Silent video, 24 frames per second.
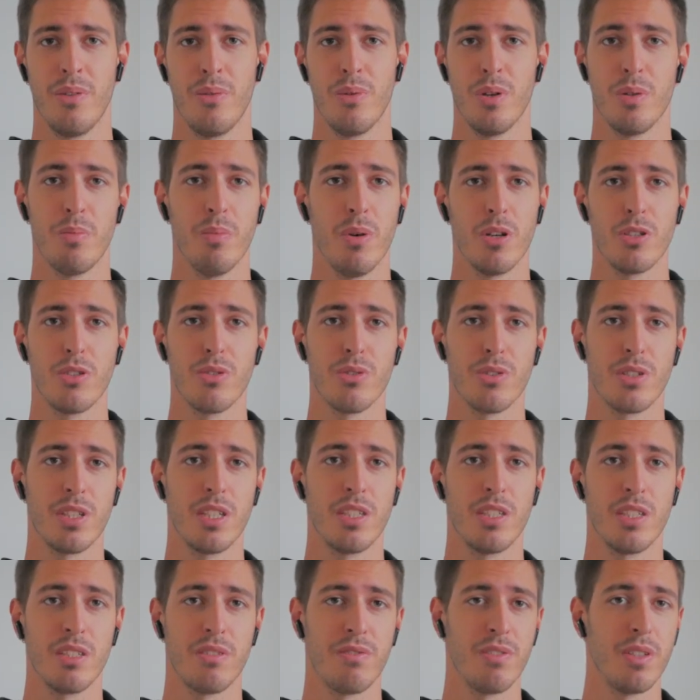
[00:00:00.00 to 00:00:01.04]
With modules
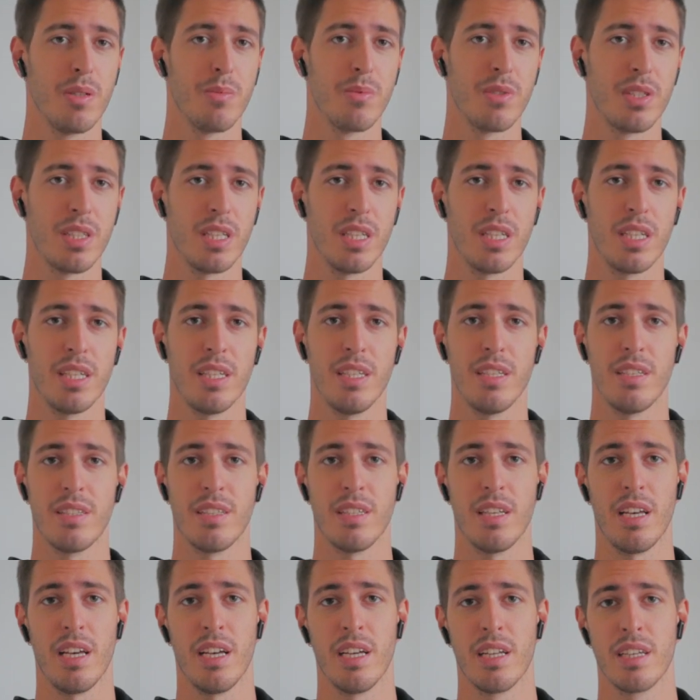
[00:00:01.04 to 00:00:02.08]
such as film studies
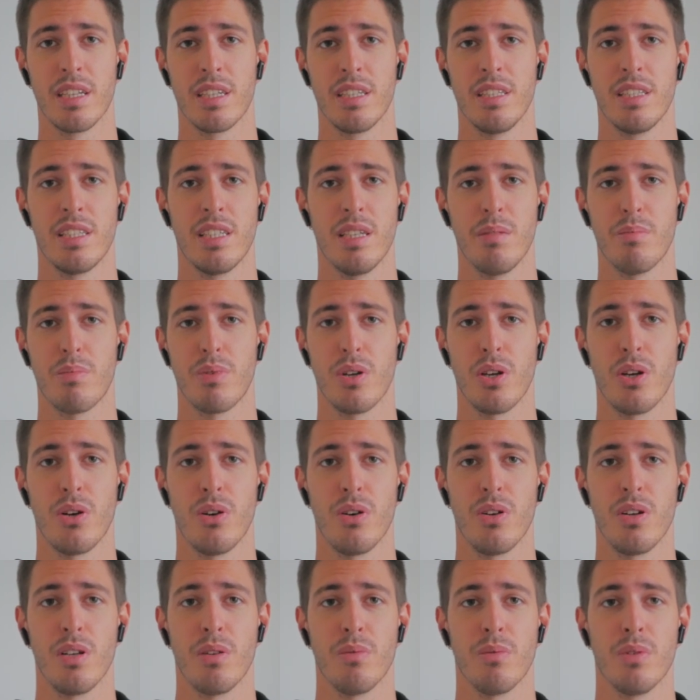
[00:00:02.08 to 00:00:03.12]
and contemporary
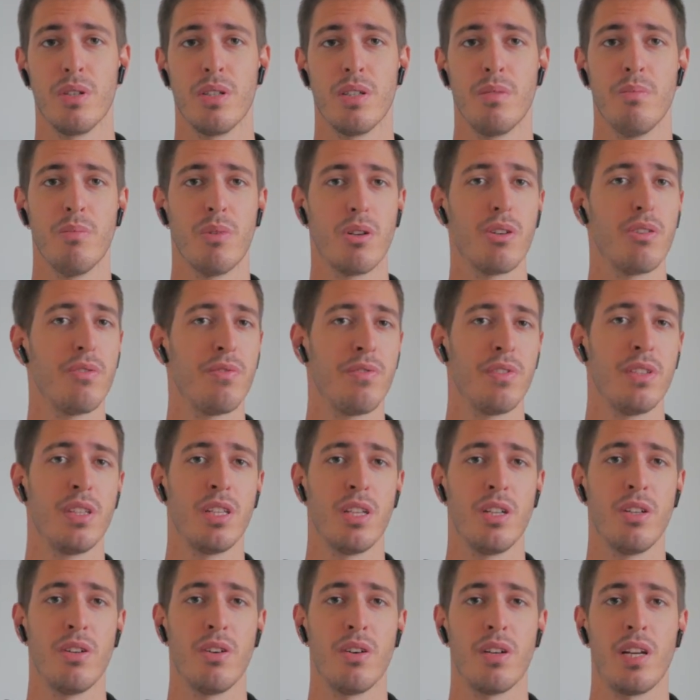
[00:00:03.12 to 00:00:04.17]
Hollywood, more often
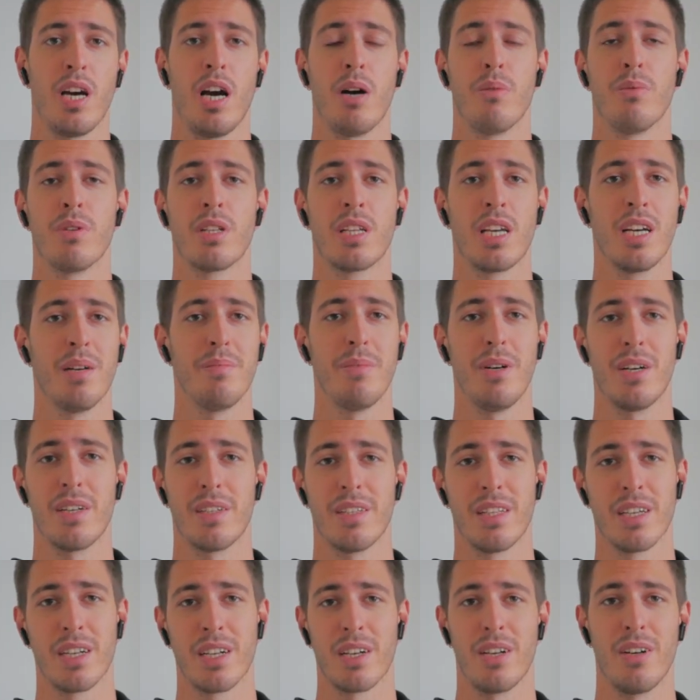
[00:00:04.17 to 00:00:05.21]
than not, I would come out
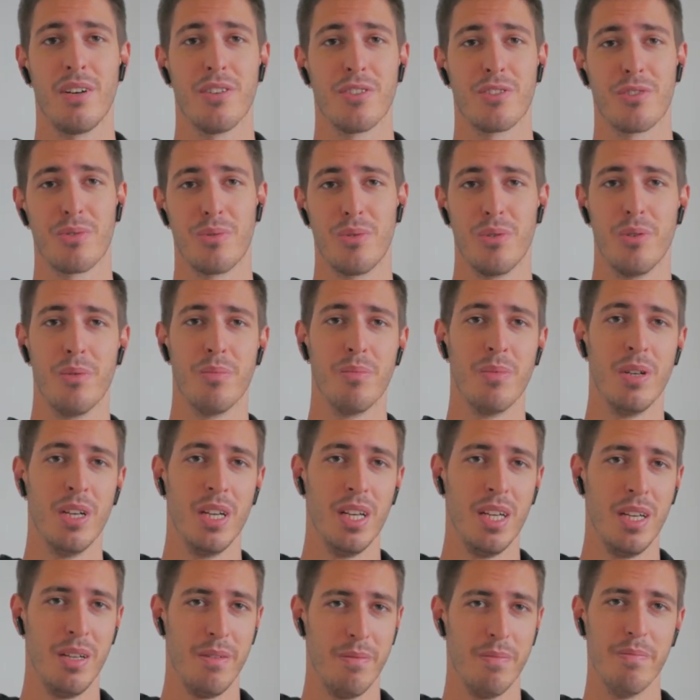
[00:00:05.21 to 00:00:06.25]
of the classroom
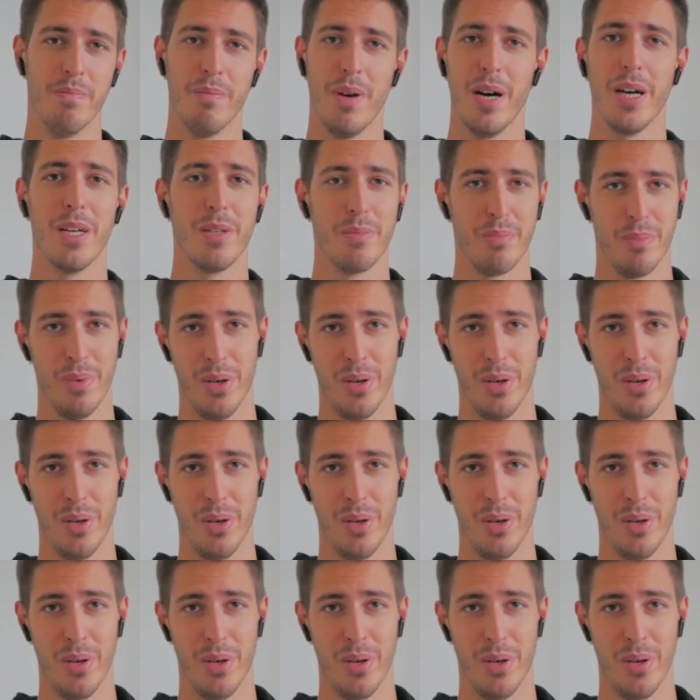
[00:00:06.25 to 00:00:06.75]
mind